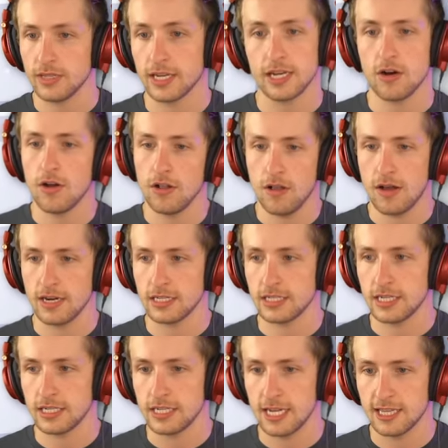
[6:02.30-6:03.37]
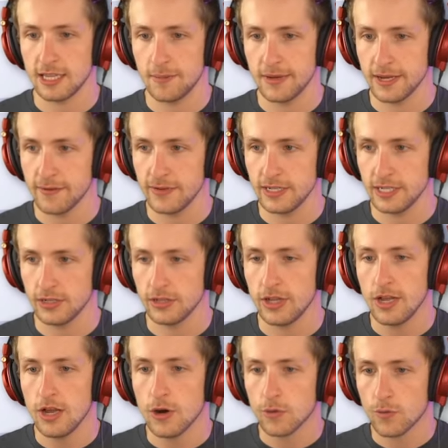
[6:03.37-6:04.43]
Like in all honesty, it's not that big of a deal.
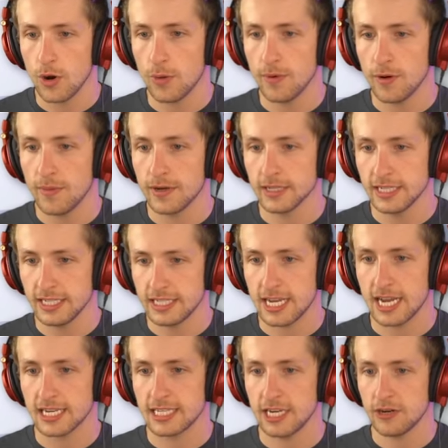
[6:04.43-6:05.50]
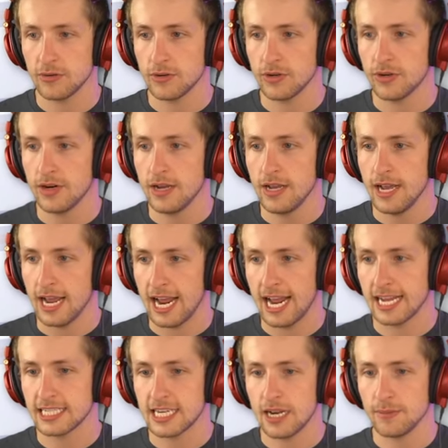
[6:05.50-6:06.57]
Robo monkey, tech terror,
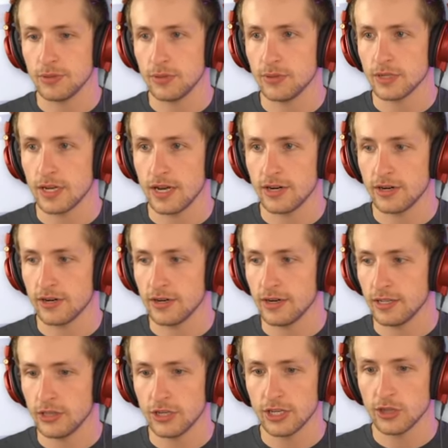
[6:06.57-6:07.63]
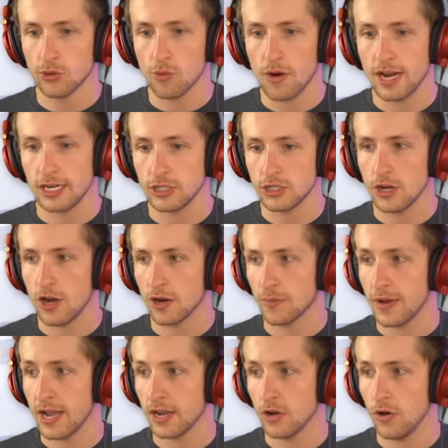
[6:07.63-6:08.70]
anti-balloon gunner. Look at the range.
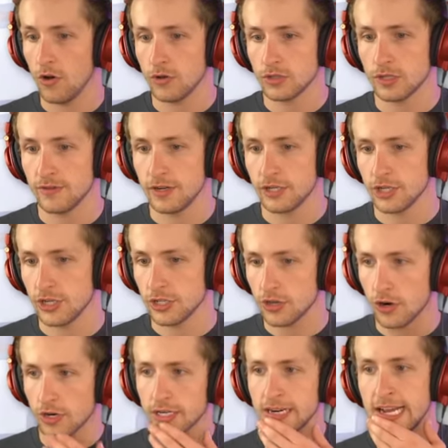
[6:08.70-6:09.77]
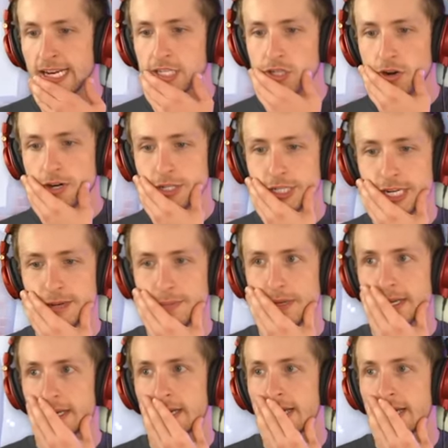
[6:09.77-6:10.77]
Knockback, ultra vision, dark knight, dark champion.